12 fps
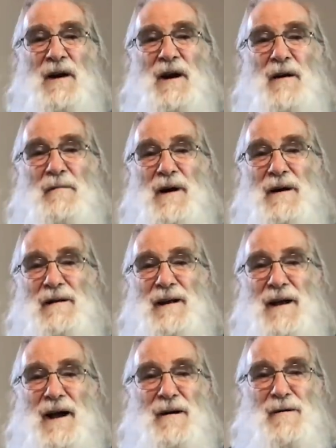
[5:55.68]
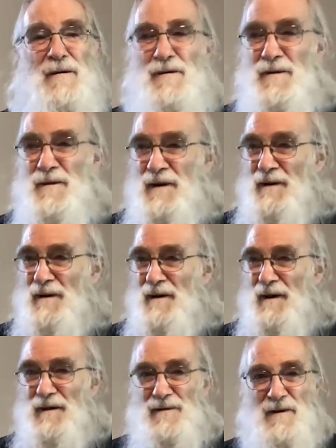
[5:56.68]
about how
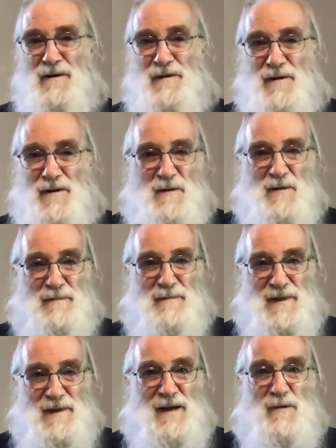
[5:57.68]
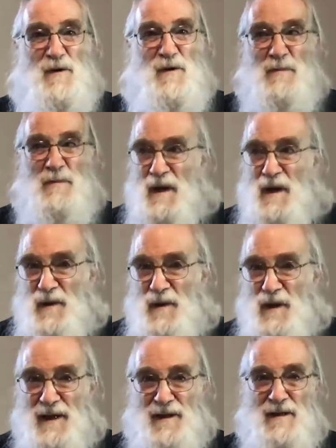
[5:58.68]
this data was
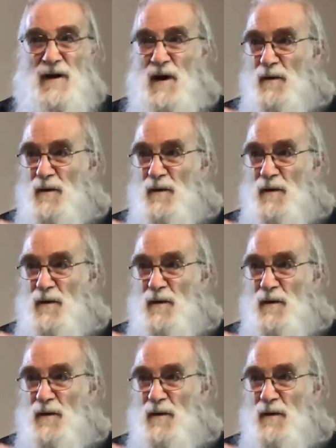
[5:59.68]
manipulated